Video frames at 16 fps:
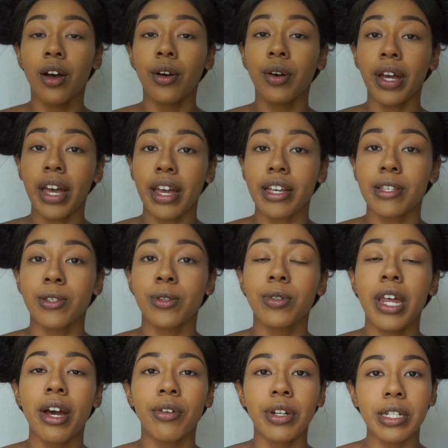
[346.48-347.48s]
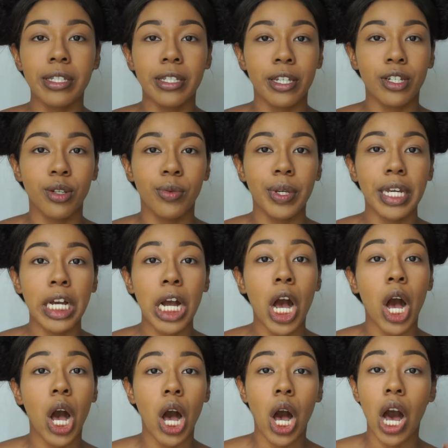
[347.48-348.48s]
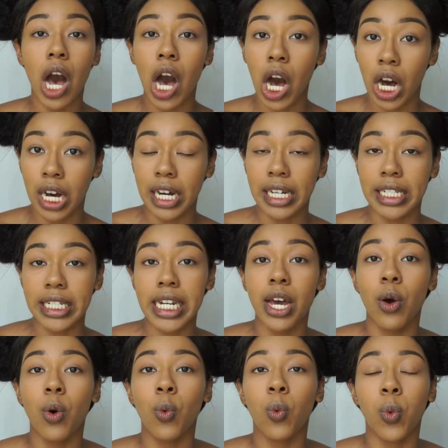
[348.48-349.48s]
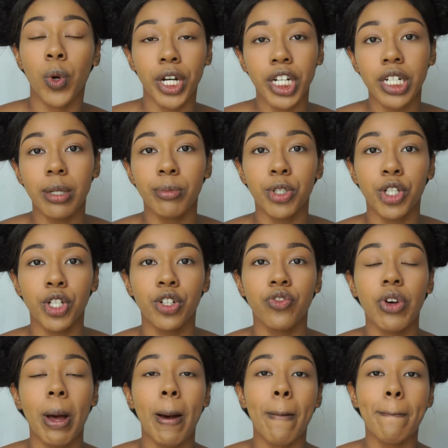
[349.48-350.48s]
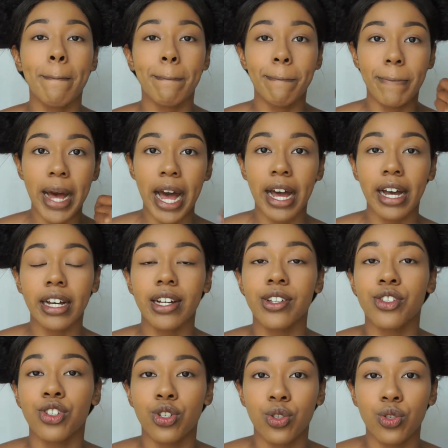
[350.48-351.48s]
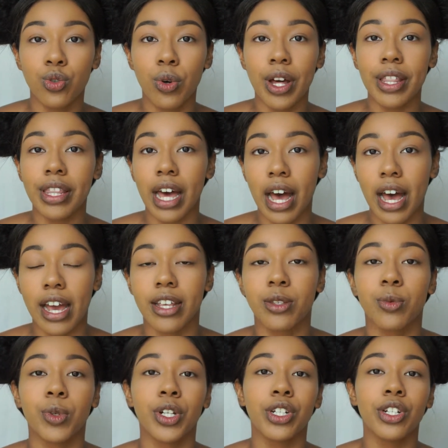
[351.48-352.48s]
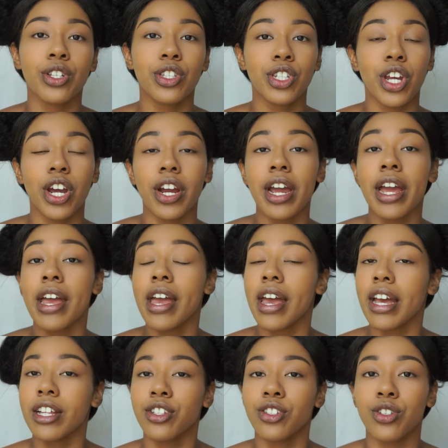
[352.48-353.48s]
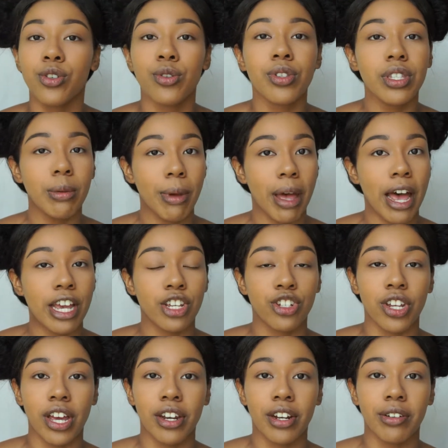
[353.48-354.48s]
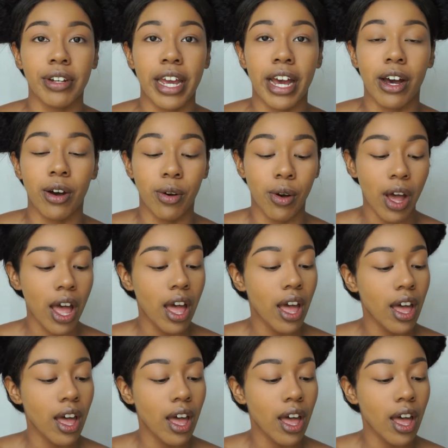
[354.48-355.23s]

Okay, so now continuing on, we're gonna move back to the eyes. We're gonna start and do some eyeshadow now.